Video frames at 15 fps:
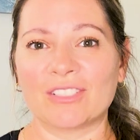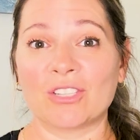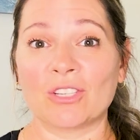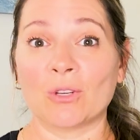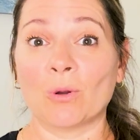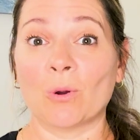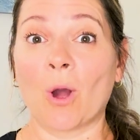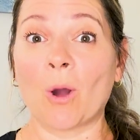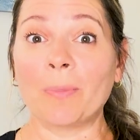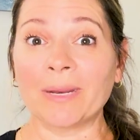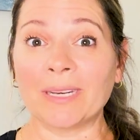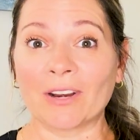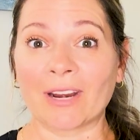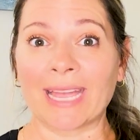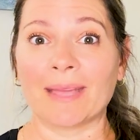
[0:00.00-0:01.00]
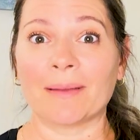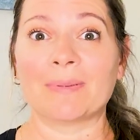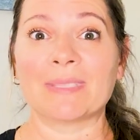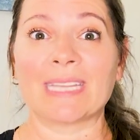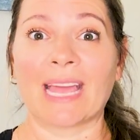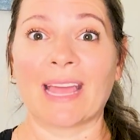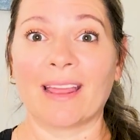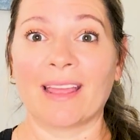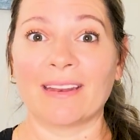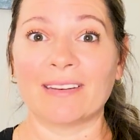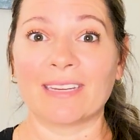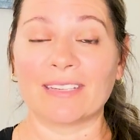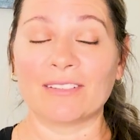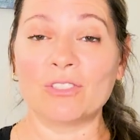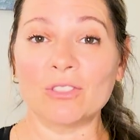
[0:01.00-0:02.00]
to open your hips
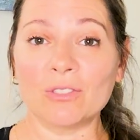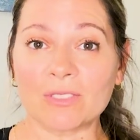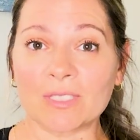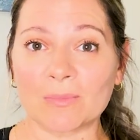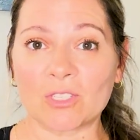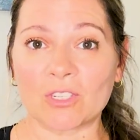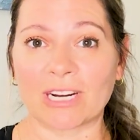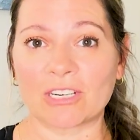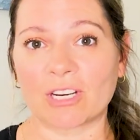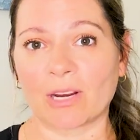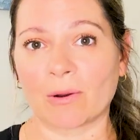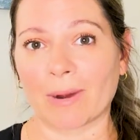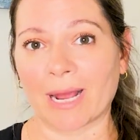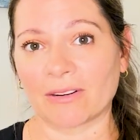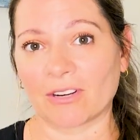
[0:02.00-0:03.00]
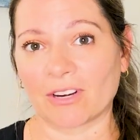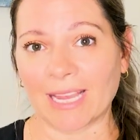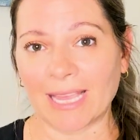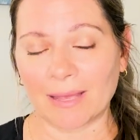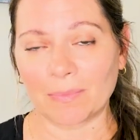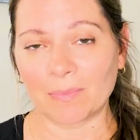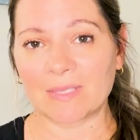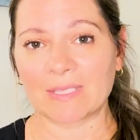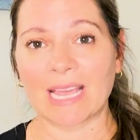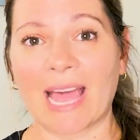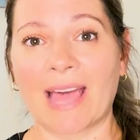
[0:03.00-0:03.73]
and do some stretching around your hips.